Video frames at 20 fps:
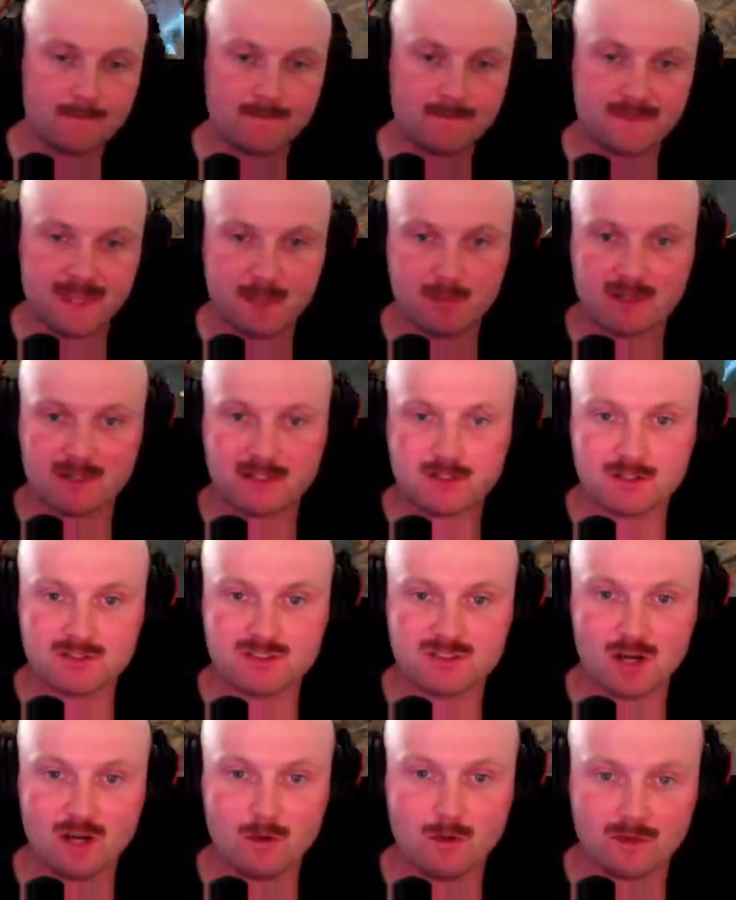They bring those
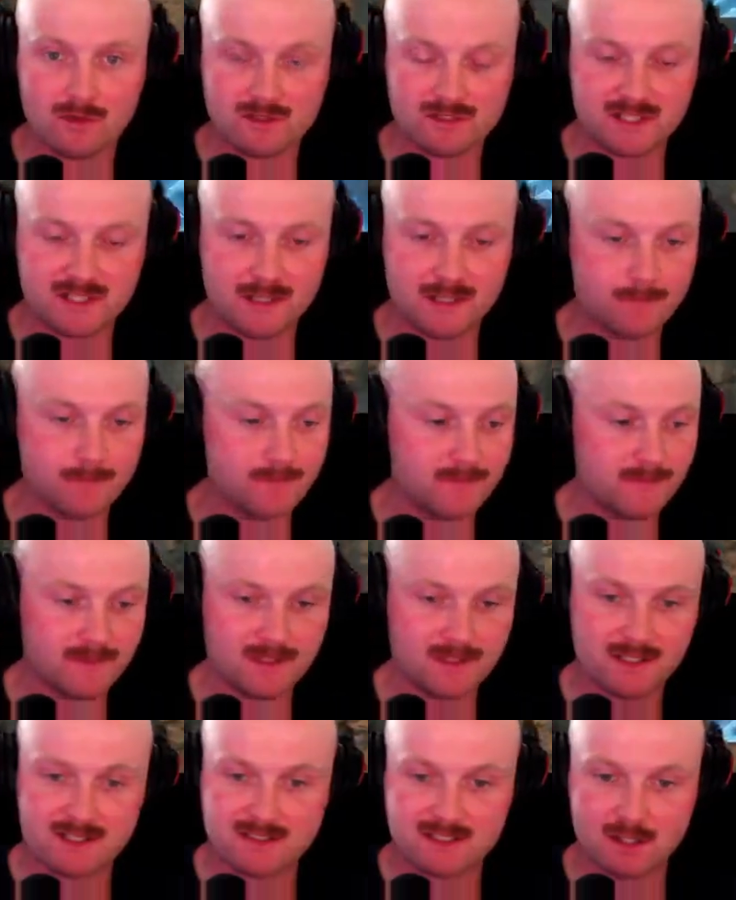stalwarts up,
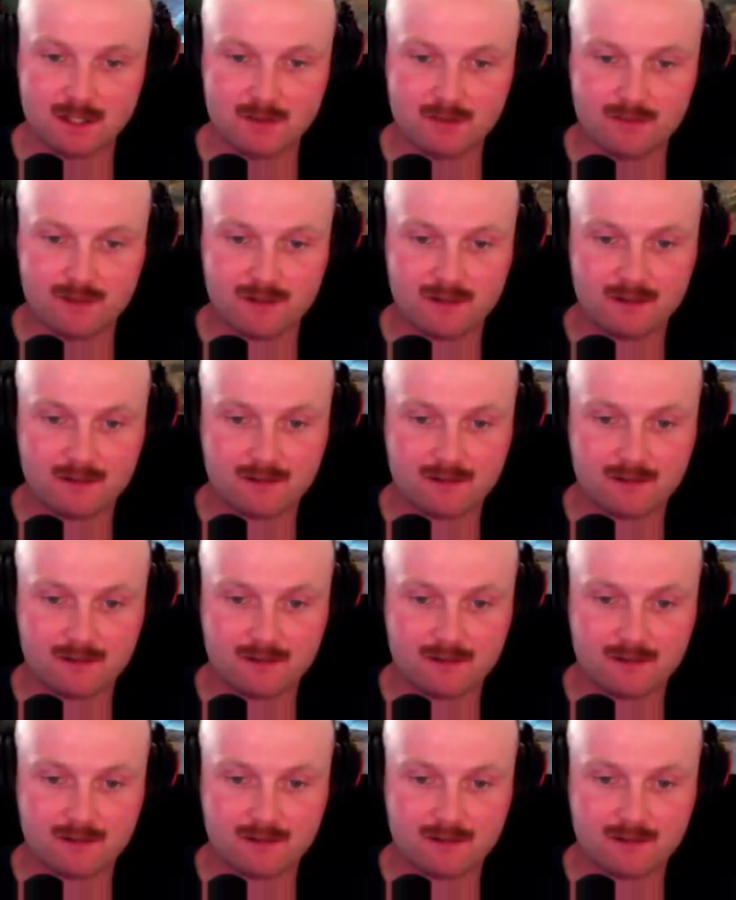and it's over.